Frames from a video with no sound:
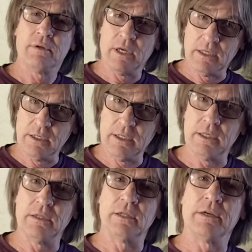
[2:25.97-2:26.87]
and
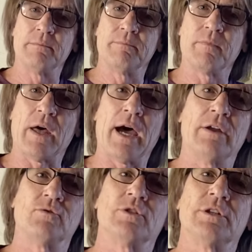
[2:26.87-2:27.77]
helium.
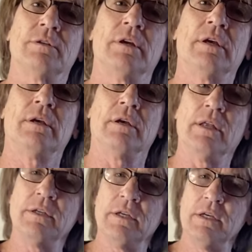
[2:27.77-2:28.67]
Hydrogen
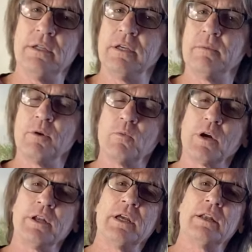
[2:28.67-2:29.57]
and helium. And we're
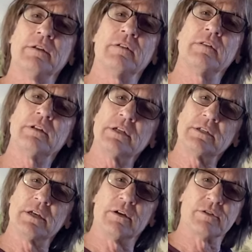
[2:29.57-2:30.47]
going to get into the
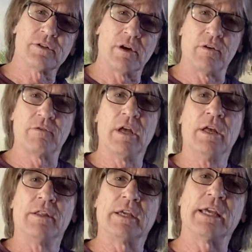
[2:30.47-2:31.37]
details of
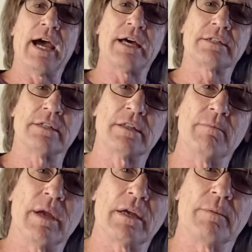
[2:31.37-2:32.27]
the gases that
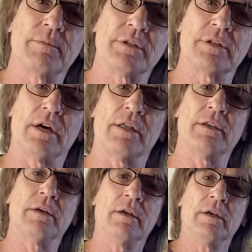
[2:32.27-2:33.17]
make up the sun,
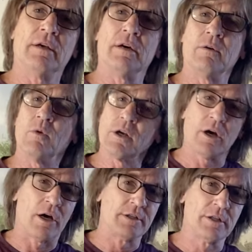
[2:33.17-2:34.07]
what
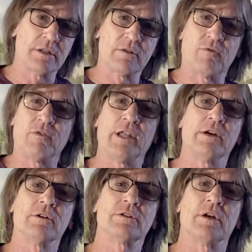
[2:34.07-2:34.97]
causes
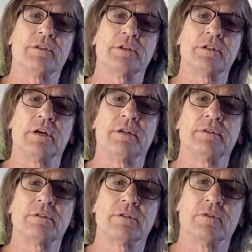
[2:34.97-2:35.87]
flares on the
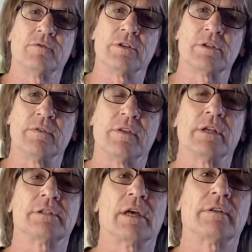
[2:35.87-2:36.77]
sun's surface and
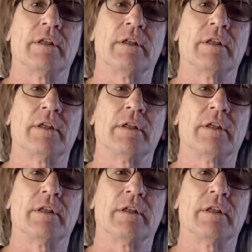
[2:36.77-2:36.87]
things like